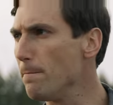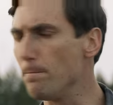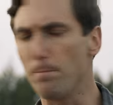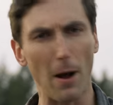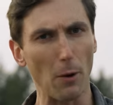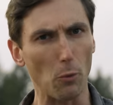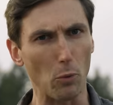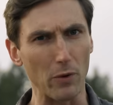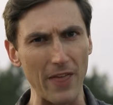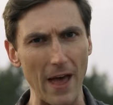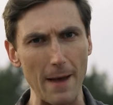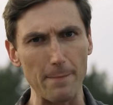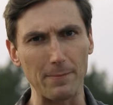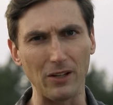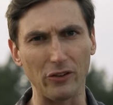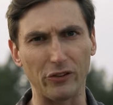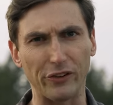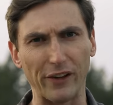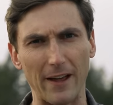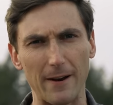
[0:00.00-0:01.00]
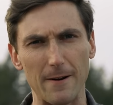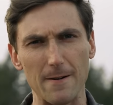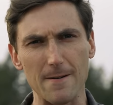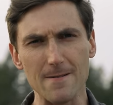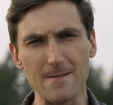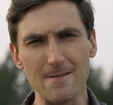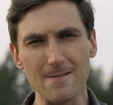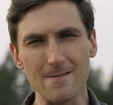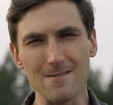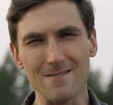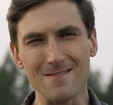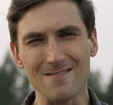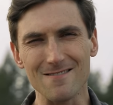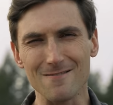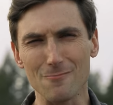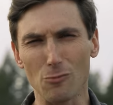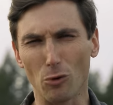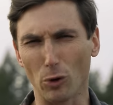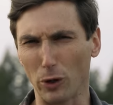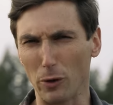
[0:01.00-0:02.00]
But with that being said,
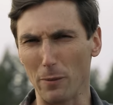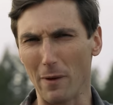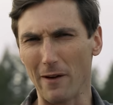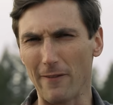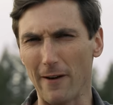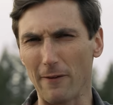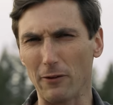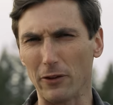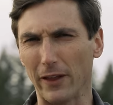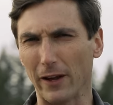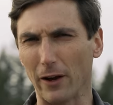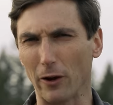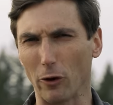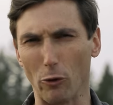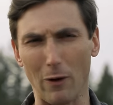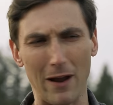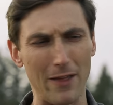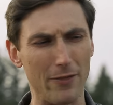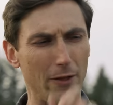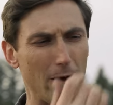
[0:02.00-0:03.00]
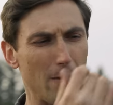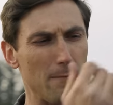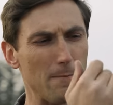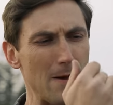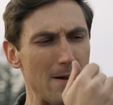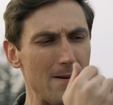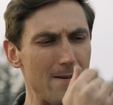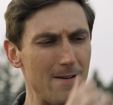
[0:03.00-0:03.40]
we're gonna do my favorite thing on Garand Thumb.